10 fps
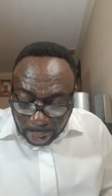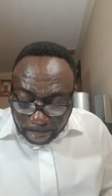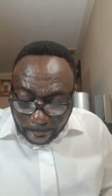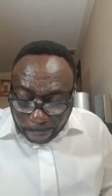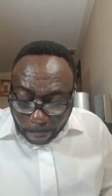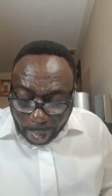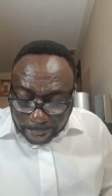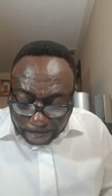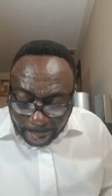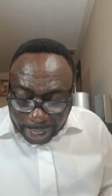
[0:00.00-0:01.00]
But for
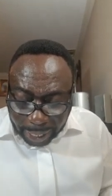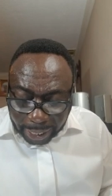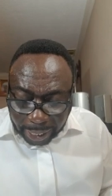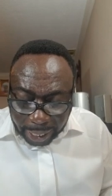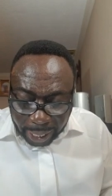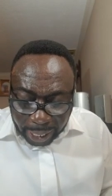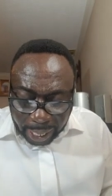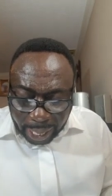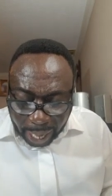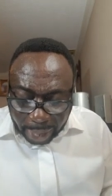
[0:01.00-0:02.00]
as much as
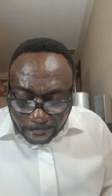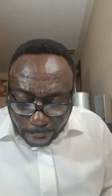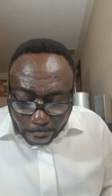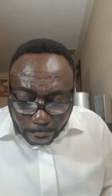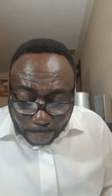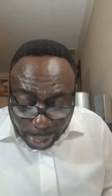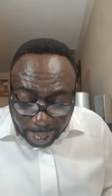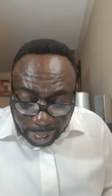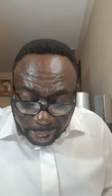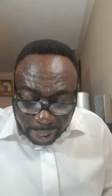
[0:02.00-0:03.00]
he had not to
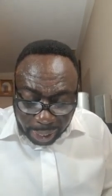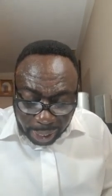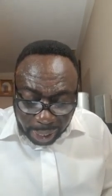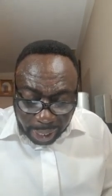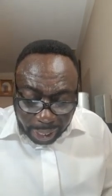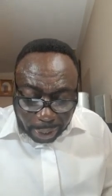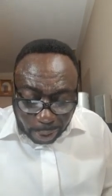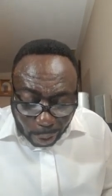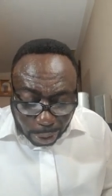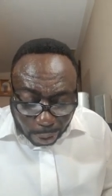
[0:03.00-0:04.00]
pay, his
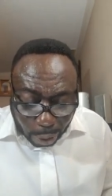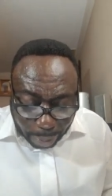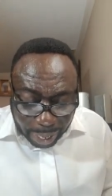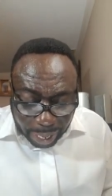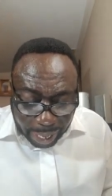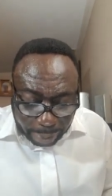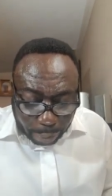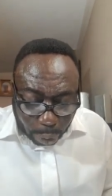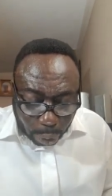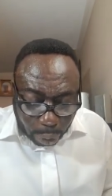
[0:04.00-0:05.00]
lords commanded him
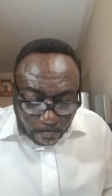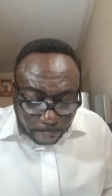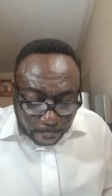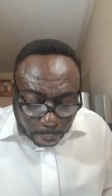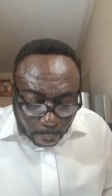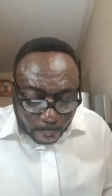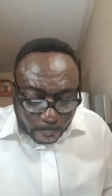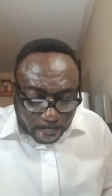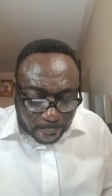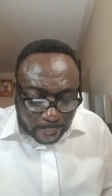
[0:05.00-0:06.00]
to be
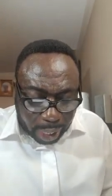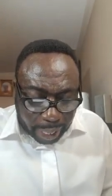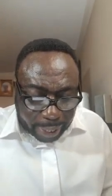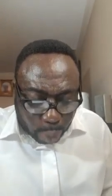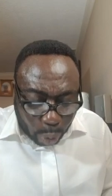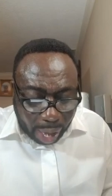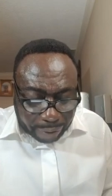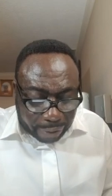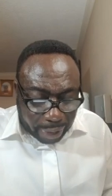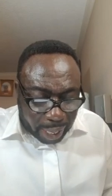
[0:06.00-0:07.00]
sold, and his
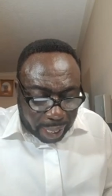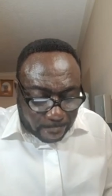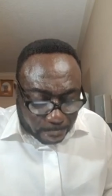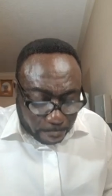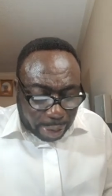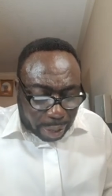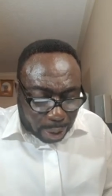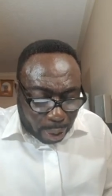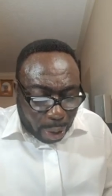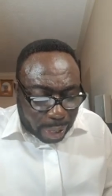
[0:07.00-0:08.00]
wife, and the children,
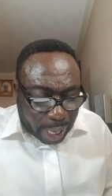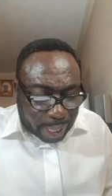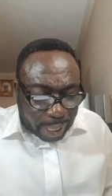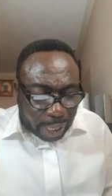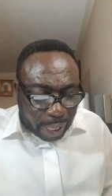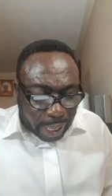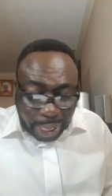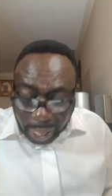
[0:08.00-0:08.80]
and all that he